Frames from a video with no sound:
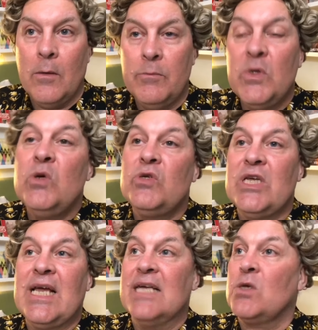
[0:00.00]

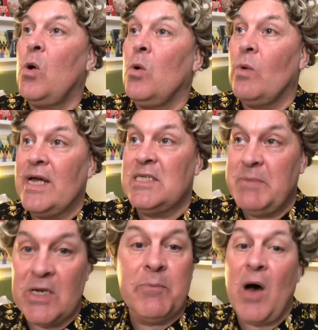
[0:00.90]
Music has always
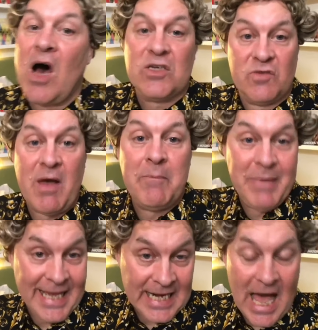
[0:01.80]
been a part of my
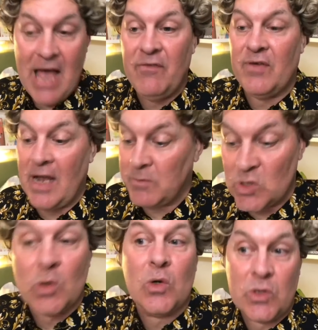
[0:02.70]
big life, and I'm
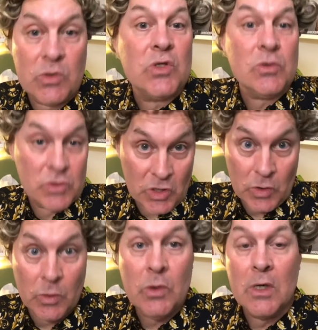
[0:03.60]
sure you do
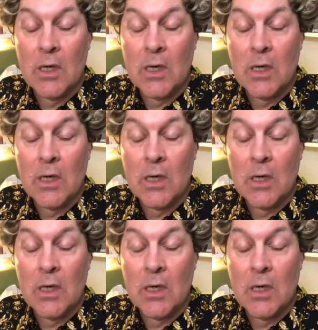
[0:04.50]
too.